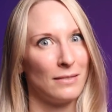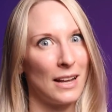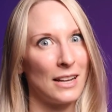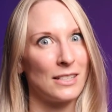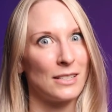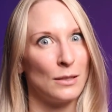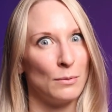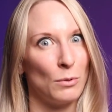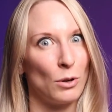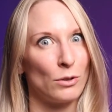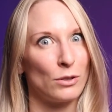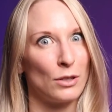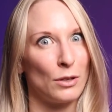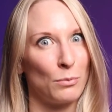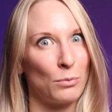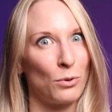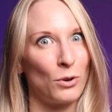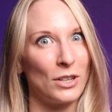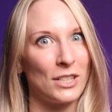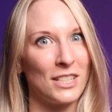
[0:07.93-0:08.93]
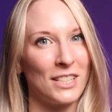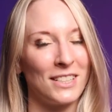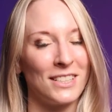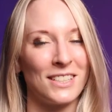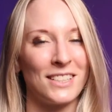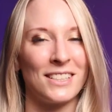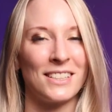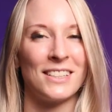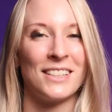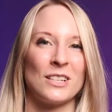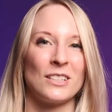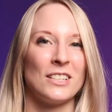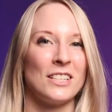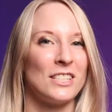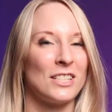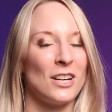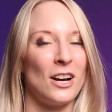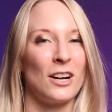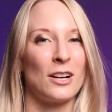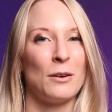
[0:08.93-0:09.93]
That's the most important. So
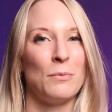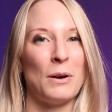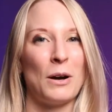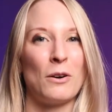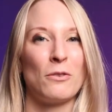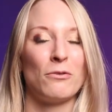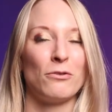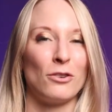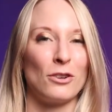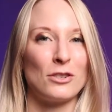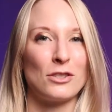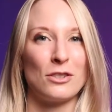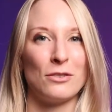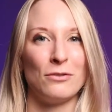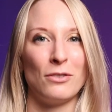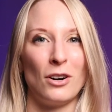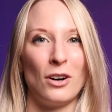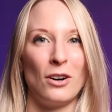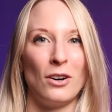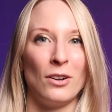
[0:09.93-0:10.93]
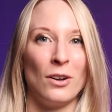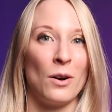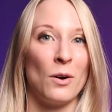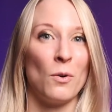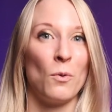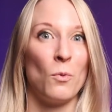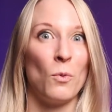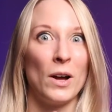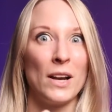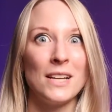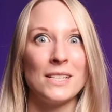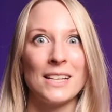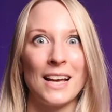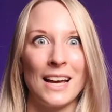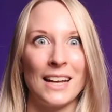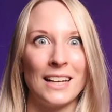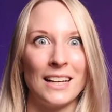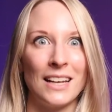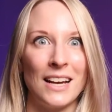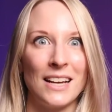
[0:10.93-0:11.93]
let's talk about, first of all, what is
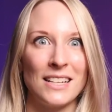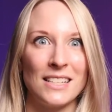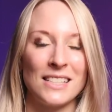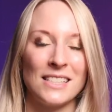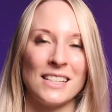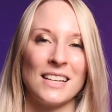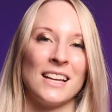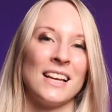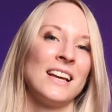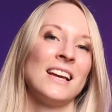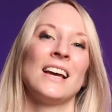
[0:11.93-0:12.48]
head lice?